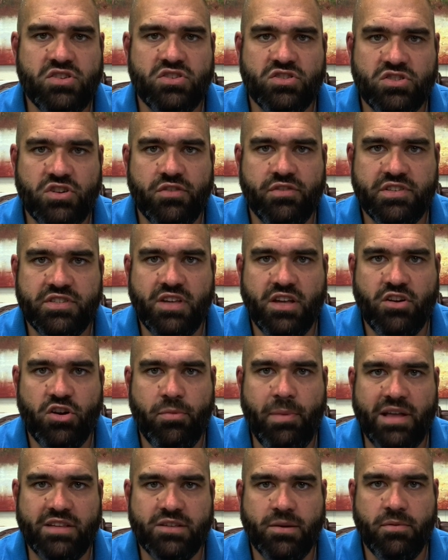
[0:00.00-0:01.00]
Service Center
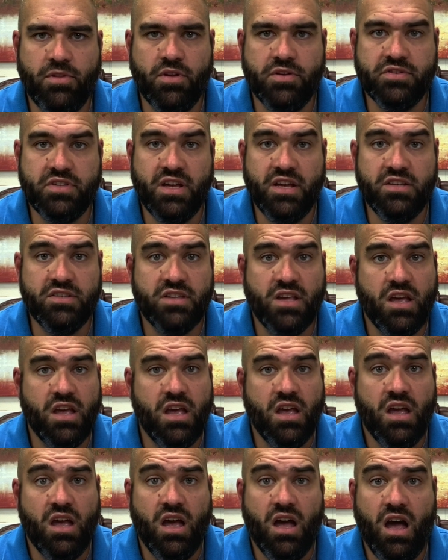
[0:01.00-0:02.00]
about some of those things.
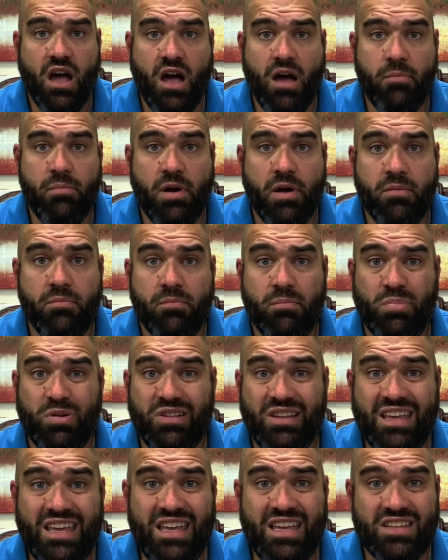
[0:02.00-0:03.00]
But
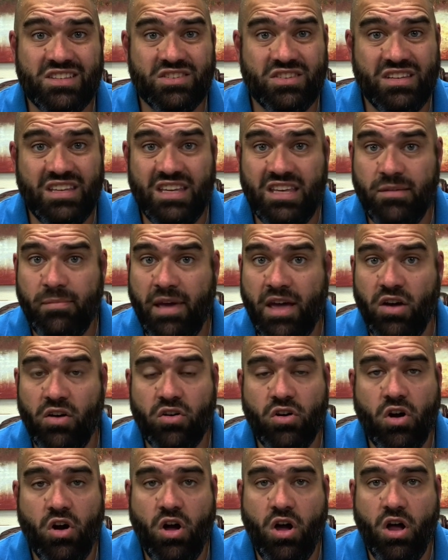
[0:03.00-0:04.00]
please email,
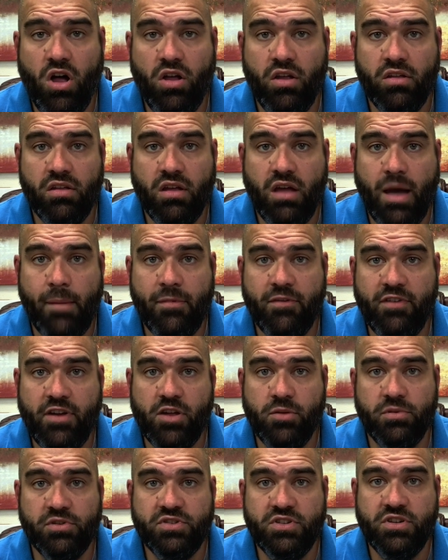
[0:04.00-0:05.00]
call. I'm
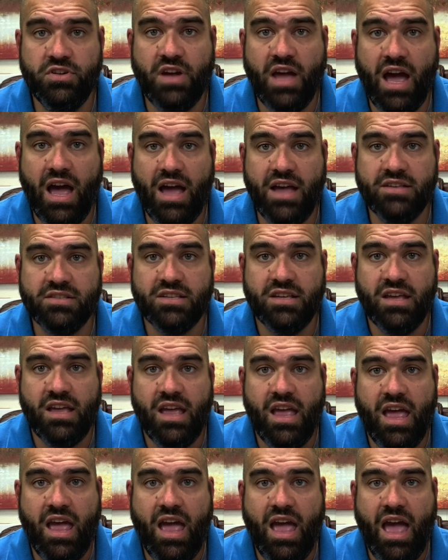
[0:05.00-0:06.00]
available to you guys.
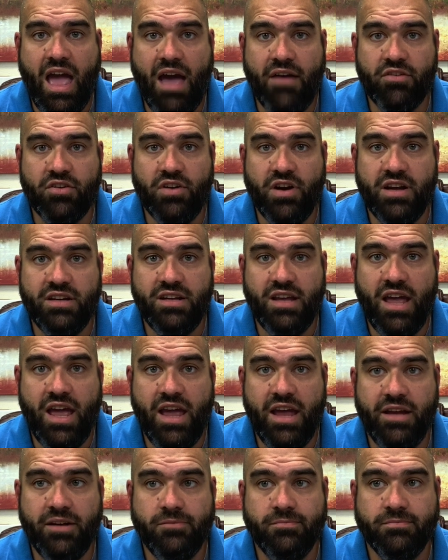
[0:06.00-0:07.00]
Have a great day.